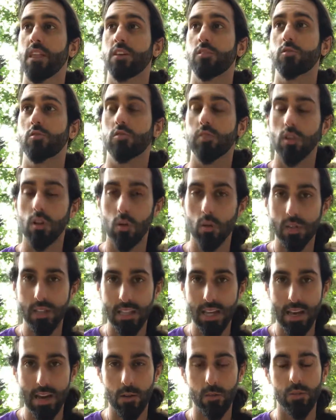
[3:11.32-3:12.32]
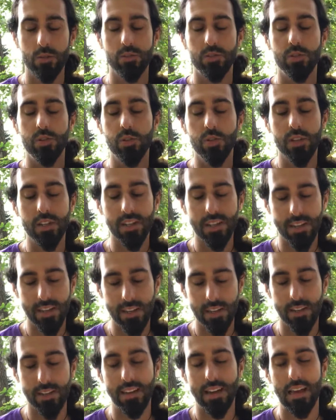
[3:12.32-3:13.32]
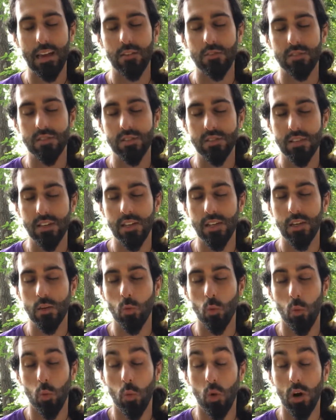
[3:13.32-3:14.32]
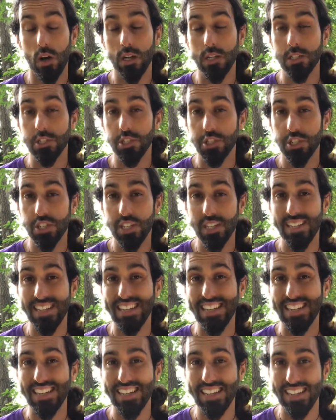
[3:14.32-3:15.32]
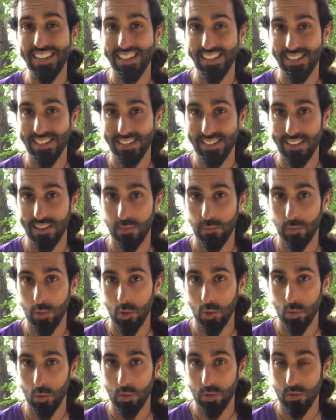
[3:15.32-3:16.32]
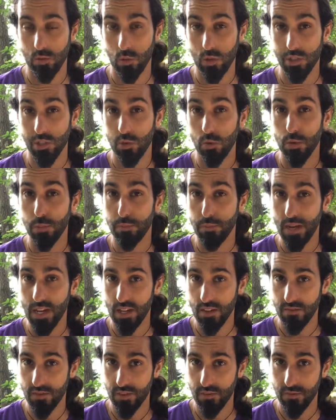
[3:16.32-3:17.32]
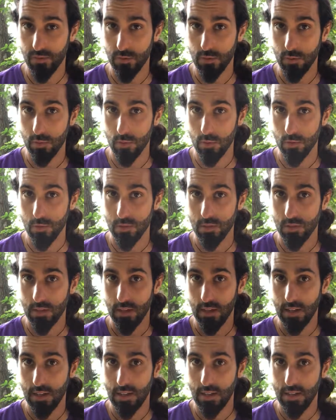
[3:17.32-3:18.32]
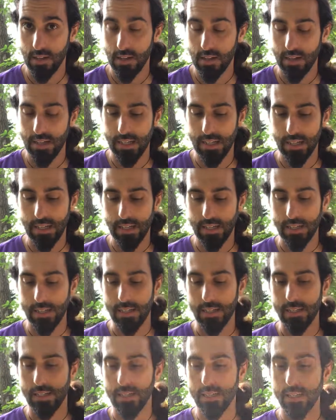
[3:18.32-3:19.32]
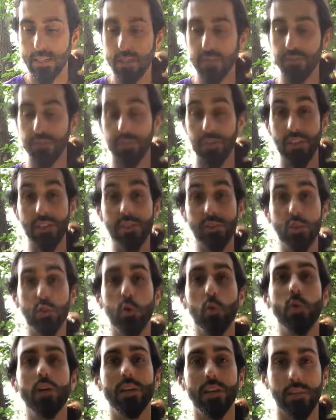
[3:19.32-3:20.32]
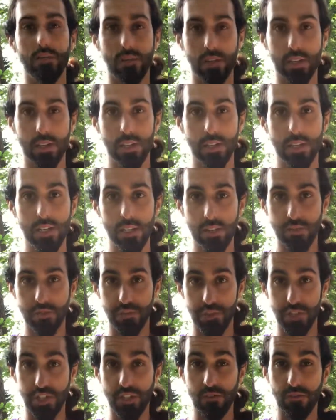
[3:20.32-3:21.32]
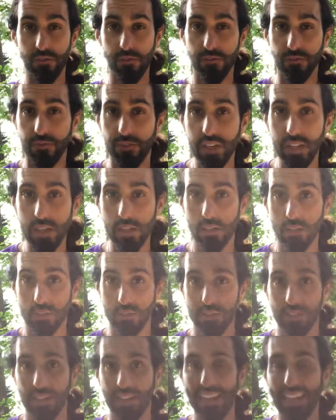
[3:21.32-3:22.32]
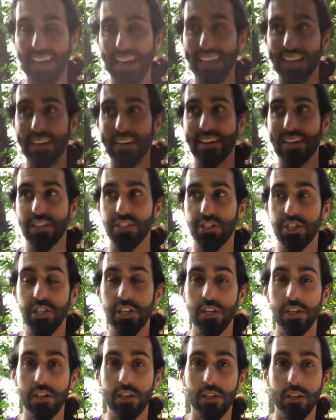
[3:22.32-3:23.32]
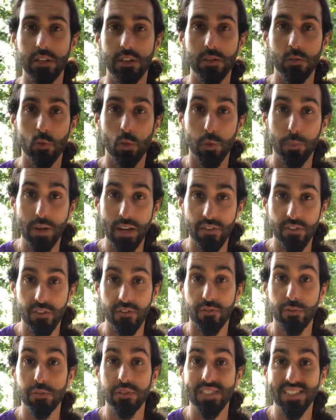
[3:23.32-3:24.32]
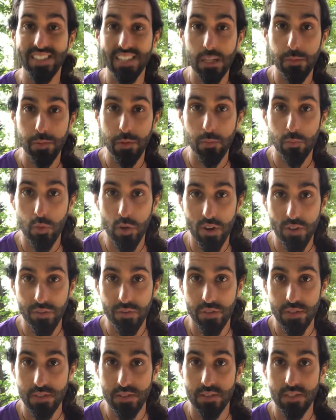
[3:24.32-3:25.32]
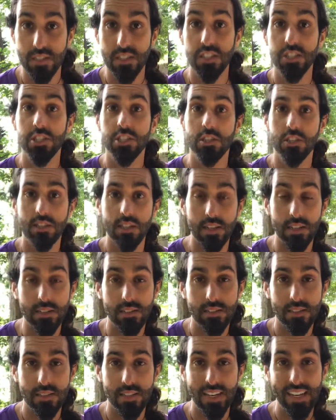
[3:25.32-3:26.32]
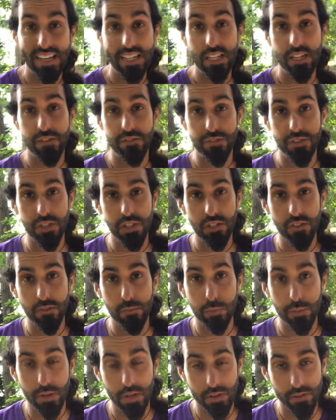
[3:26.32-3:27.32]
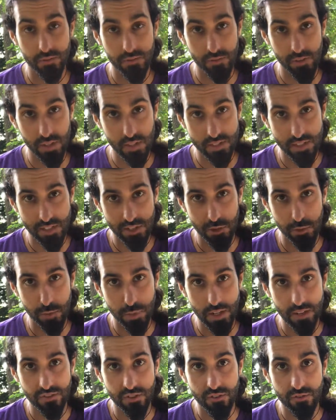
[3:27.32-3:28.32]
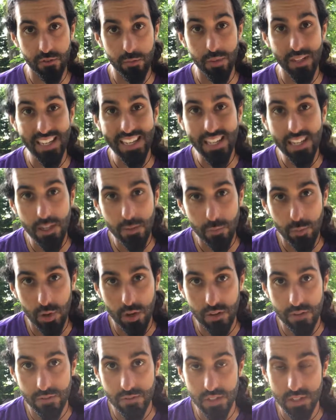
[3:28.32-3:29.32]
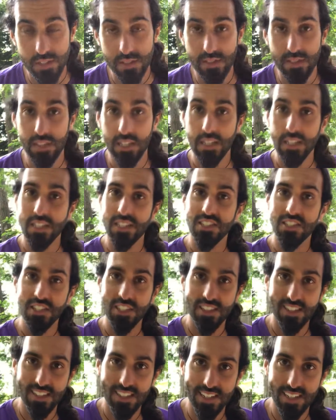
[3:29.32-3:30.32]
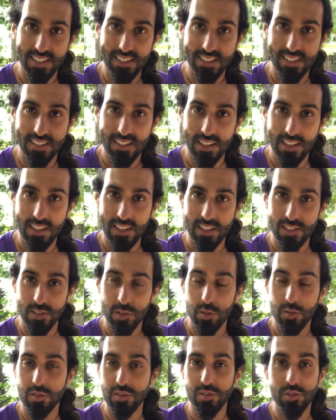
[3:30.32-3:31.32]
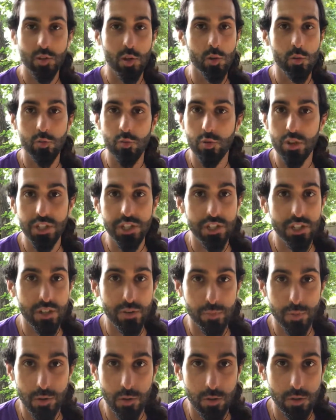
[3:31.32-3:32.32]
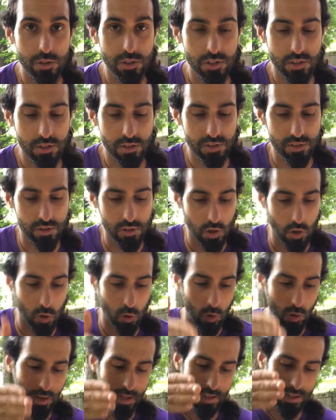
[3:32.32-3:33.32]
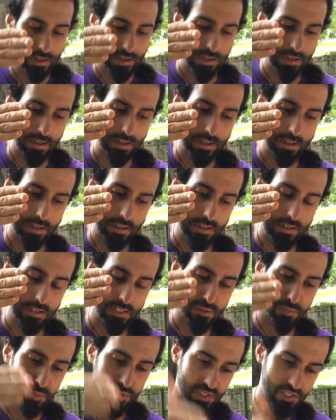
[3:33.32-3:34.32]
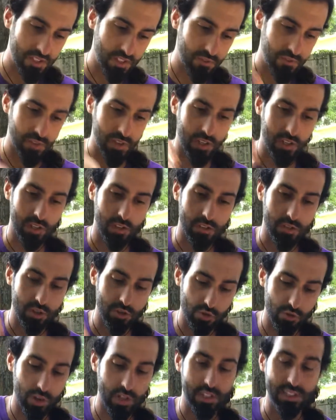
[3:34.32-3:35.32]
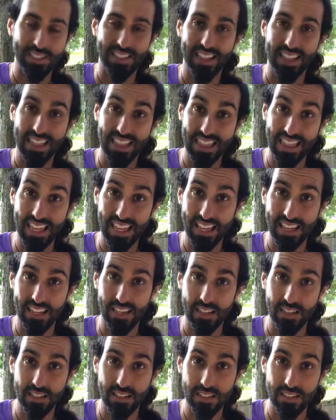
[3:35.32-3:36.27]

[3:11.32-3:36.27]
slowing down, tuning in, and seeing what she needs the most, what she would benefit from the most. If intuitively, if she feels like she would benefit from skipping breakfast, she does. If she feels like she would benefit from eating breakfast, she does. So there's no rigid approach. There's no specific, strict thing